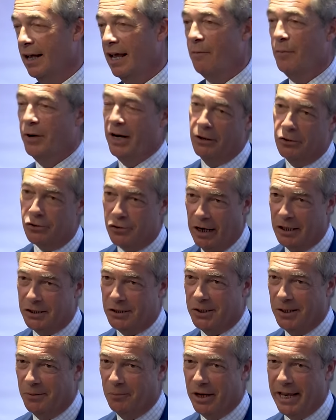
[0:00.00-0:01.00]
if we don't
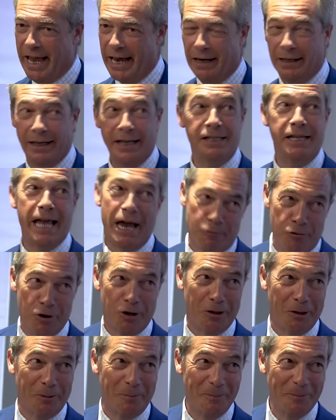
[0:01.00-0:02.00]
trust them, we can at least get
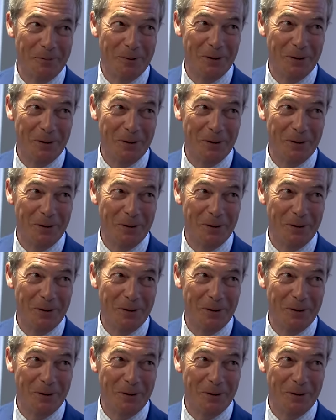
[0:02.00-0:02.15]
rid of them